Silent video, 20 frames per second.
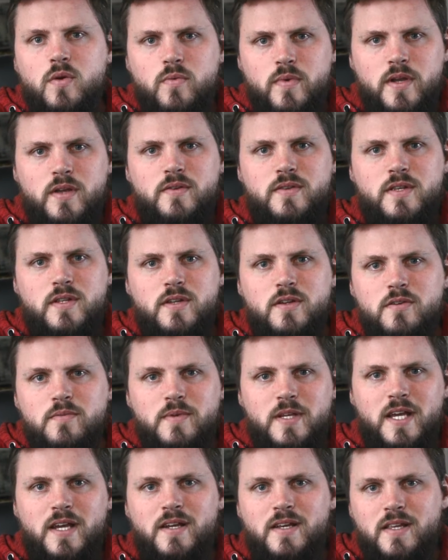use Adobe
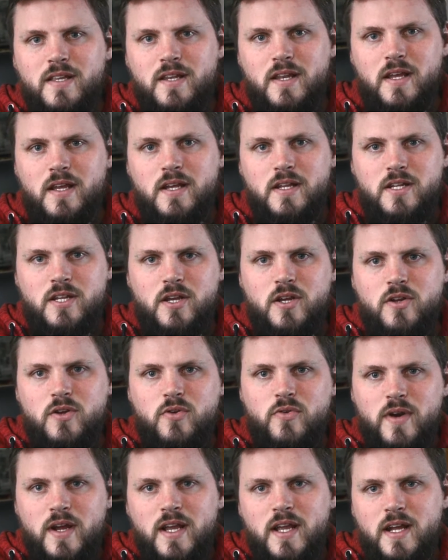XD to
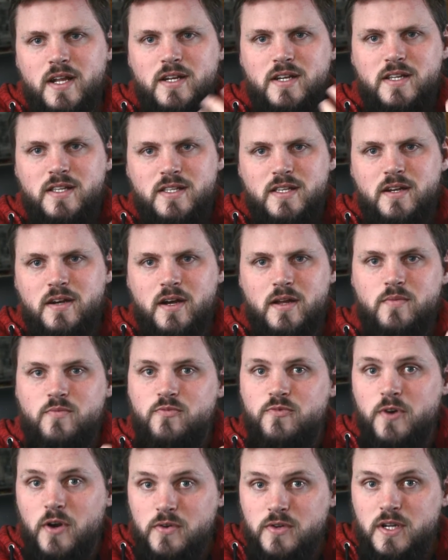create and design
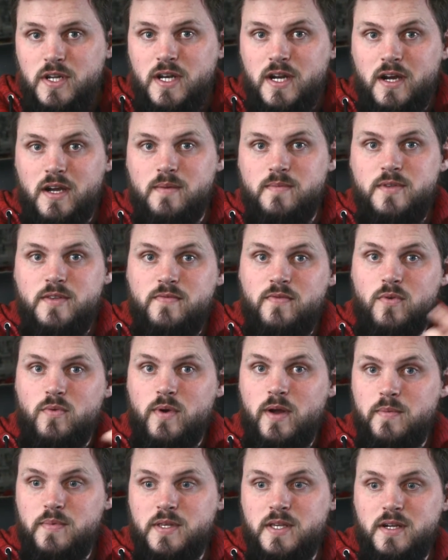prototypes for
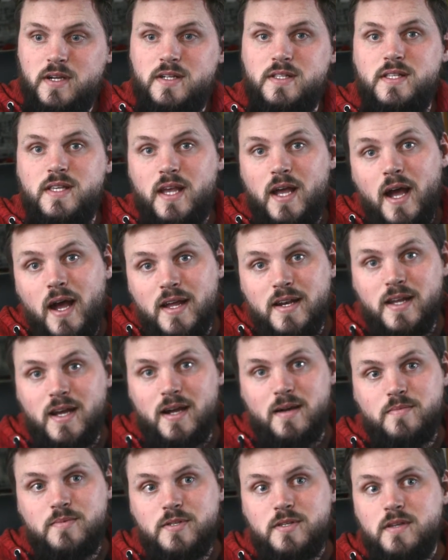websites and
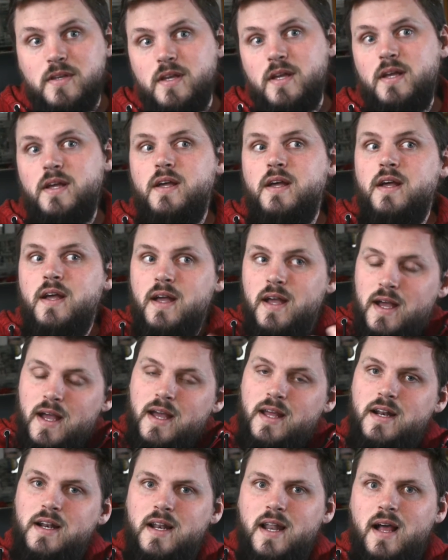apps.
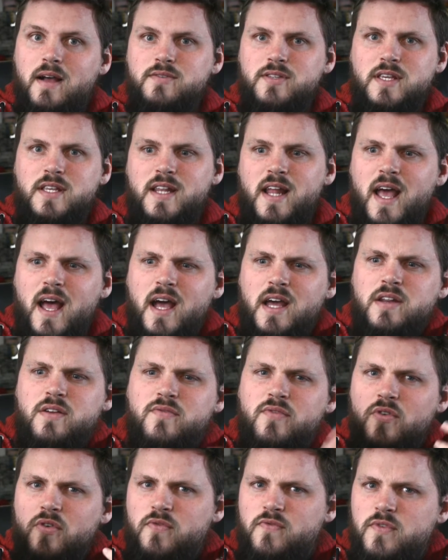It allows us to hand
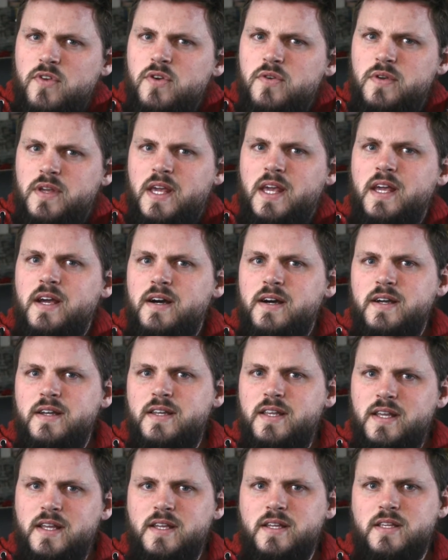over a few key
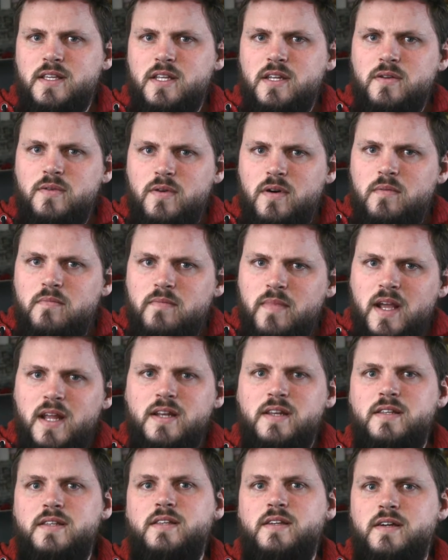ideas to our main
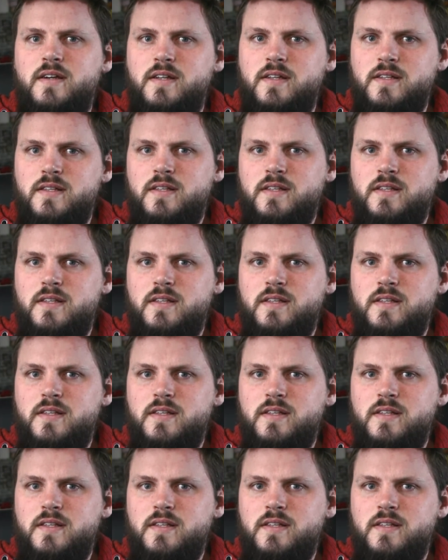designers,